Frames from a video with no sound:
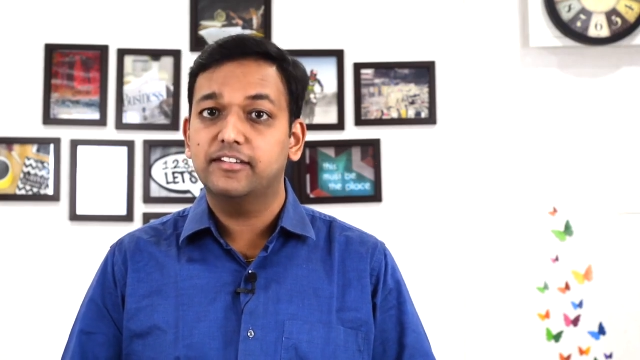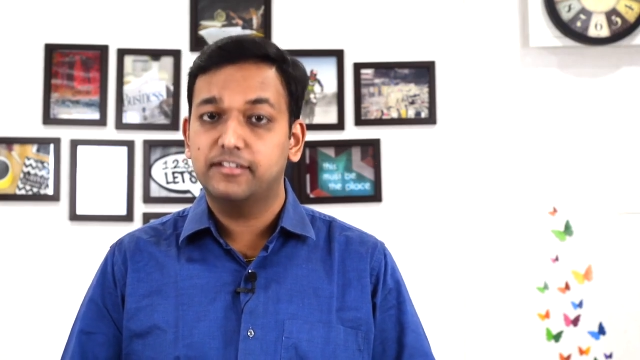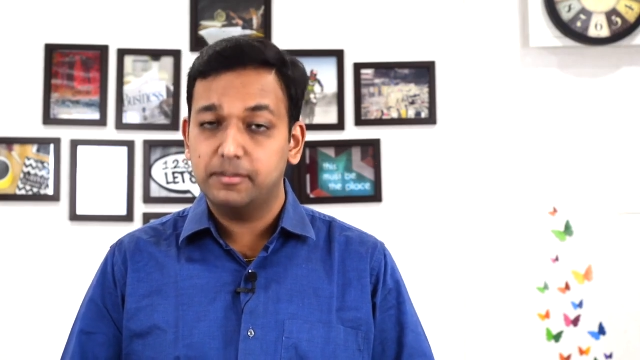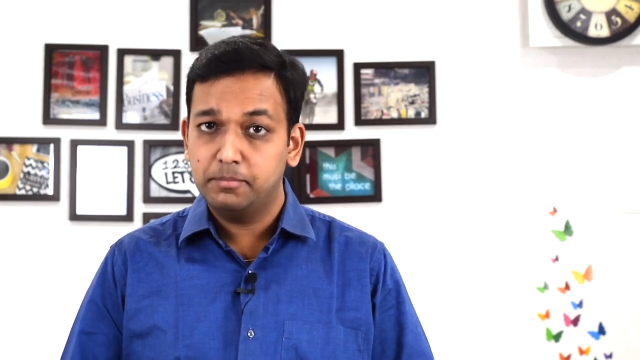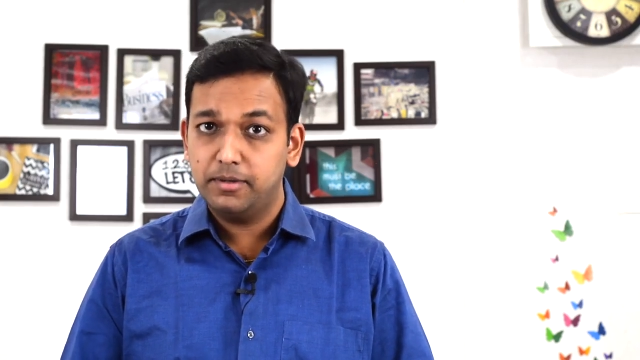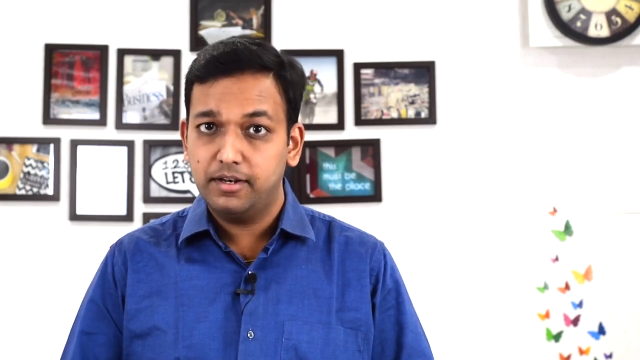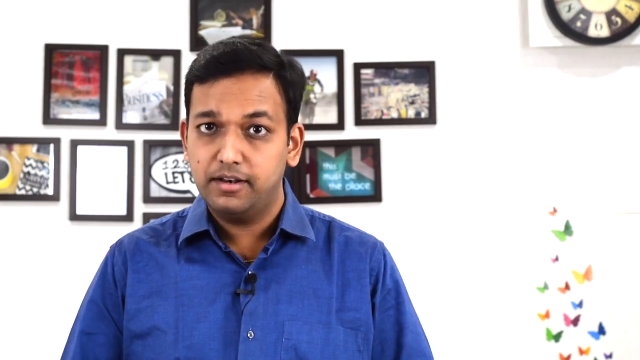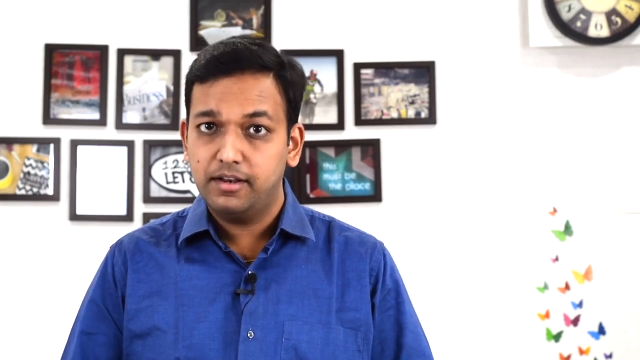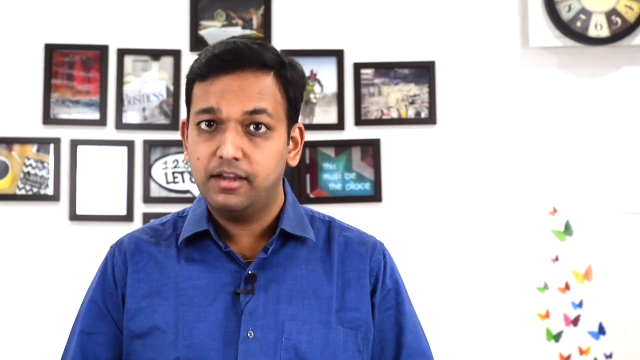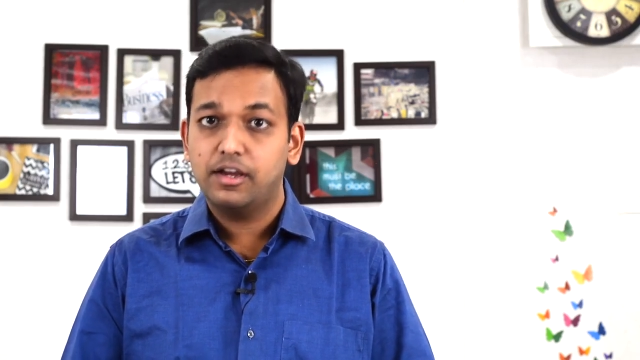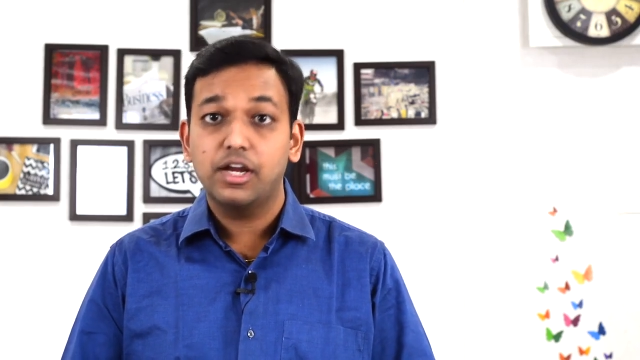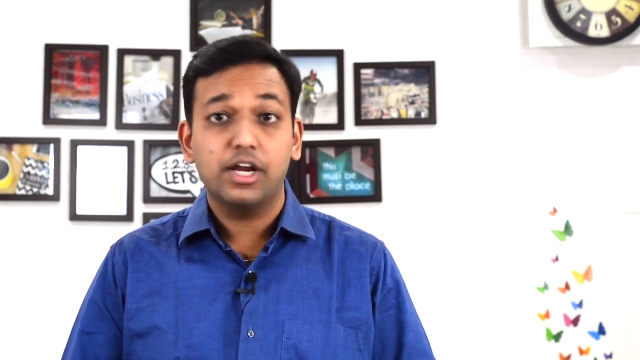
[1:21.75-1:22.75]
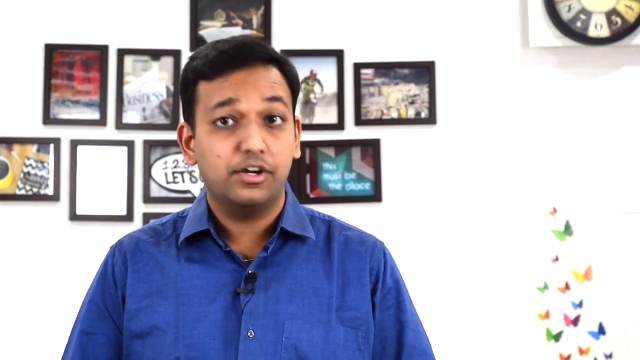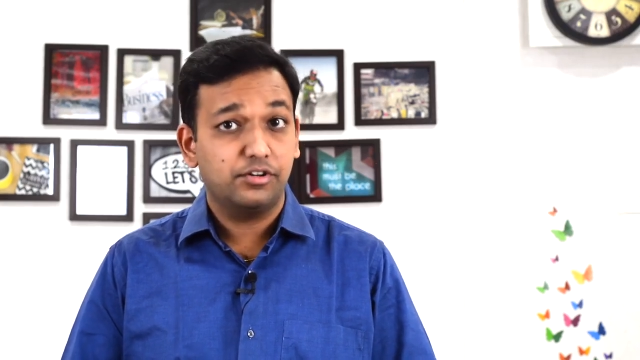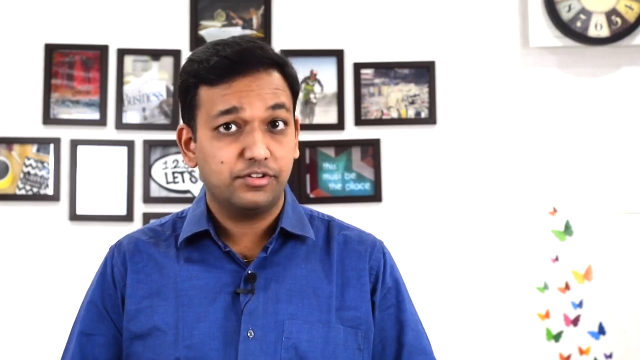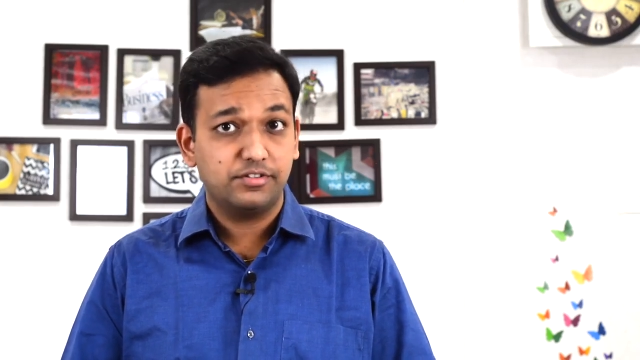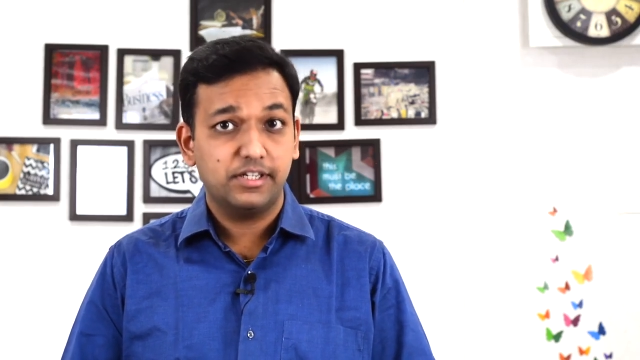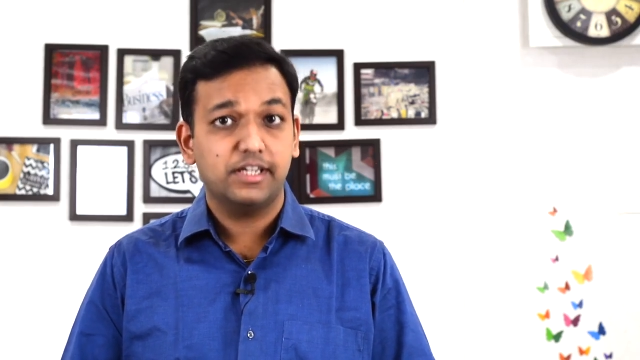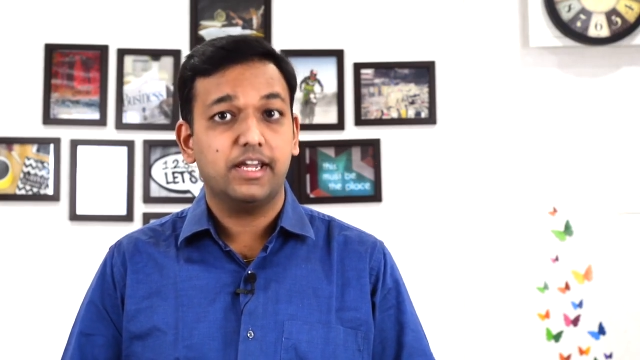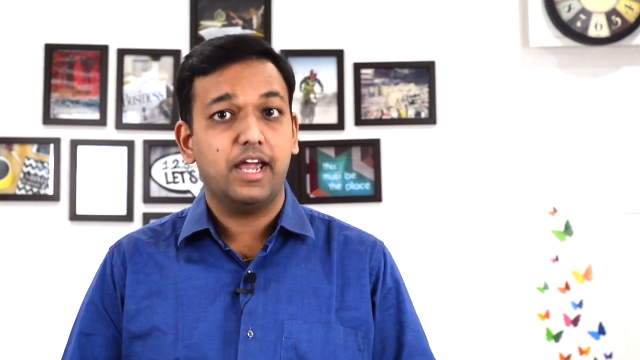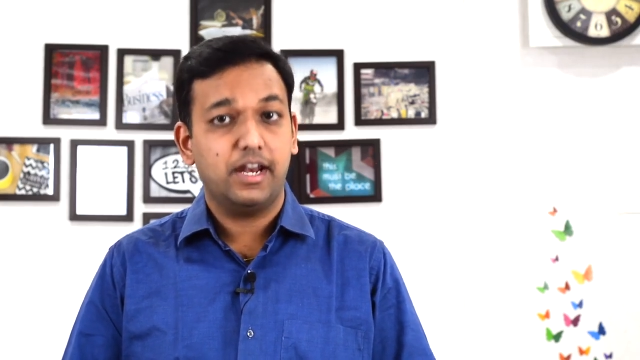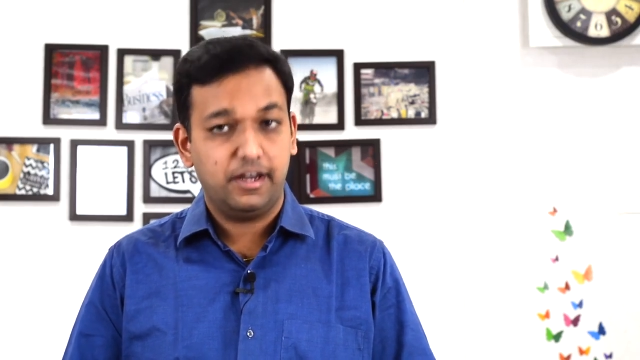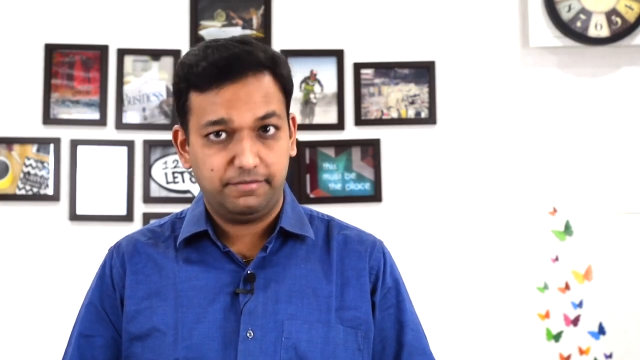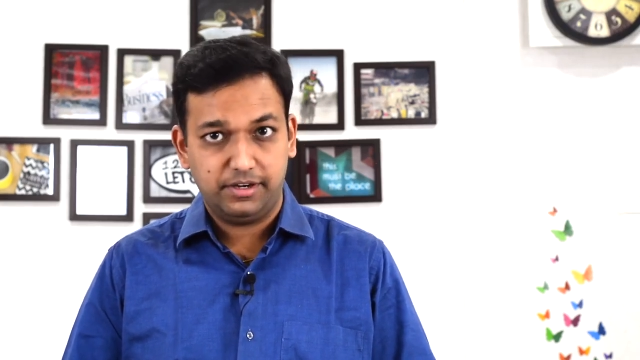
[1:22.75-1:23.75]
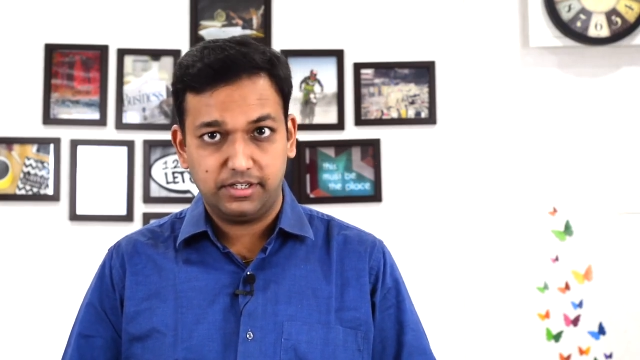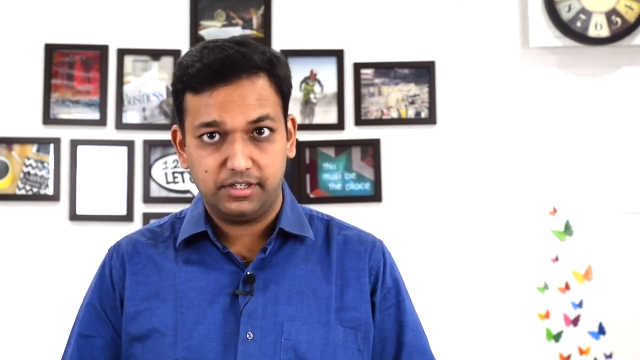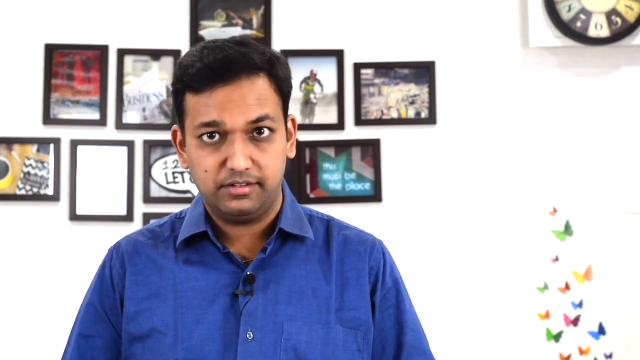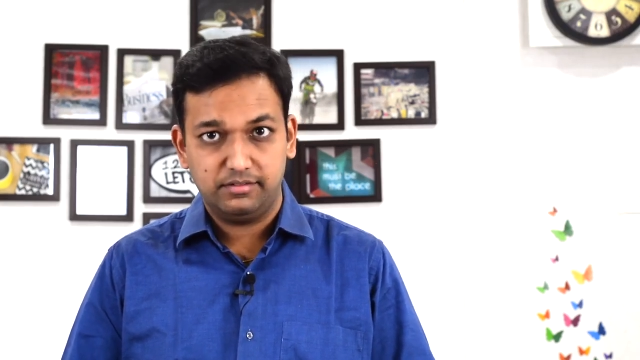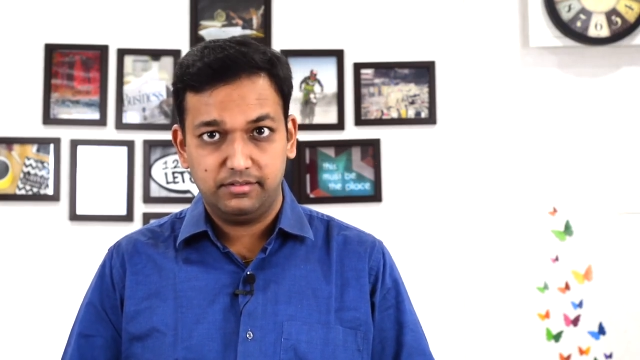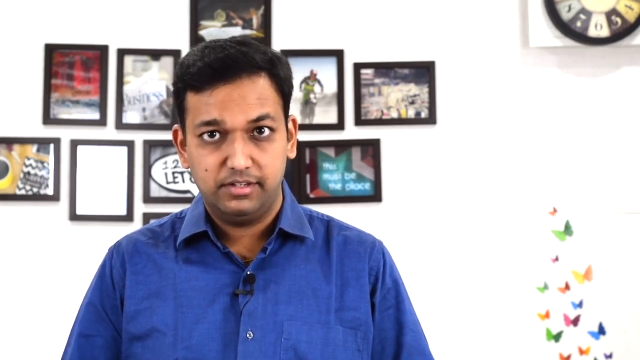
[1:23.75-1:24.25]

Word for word: simple, interesting and effective.